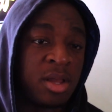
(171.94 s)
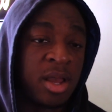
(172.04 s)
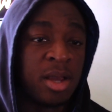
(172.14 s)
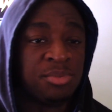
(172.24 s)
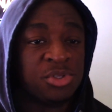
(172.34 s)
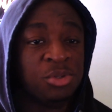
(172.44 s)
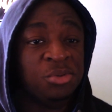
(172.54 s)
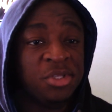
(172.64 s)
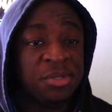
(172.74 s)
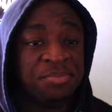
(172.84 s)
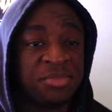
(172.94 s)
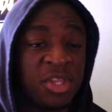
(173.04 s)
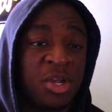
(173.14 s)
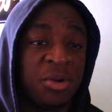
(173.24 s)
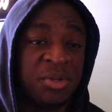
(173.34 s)
Absolutely.
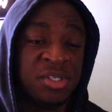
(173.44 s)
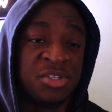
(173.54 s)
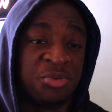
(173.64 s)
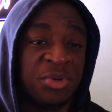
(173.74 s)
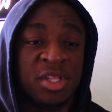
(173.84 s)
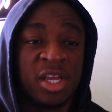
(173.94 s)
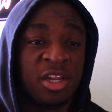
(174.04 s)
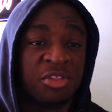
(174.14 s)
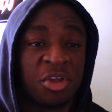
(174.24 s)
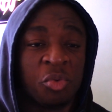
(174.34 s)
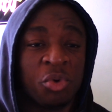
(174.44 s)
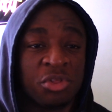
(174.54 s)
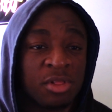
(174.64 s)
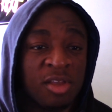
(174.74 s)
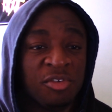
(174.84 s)
There isn't really anything
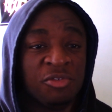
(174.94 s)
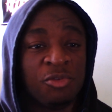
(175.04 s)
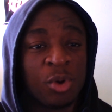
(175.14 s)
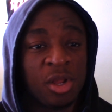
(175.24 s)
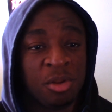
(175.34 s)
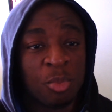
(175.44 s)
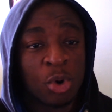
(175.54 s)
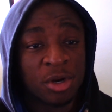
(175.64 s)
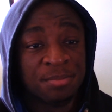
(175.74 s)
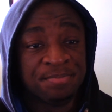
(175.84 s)
worth living for anymore.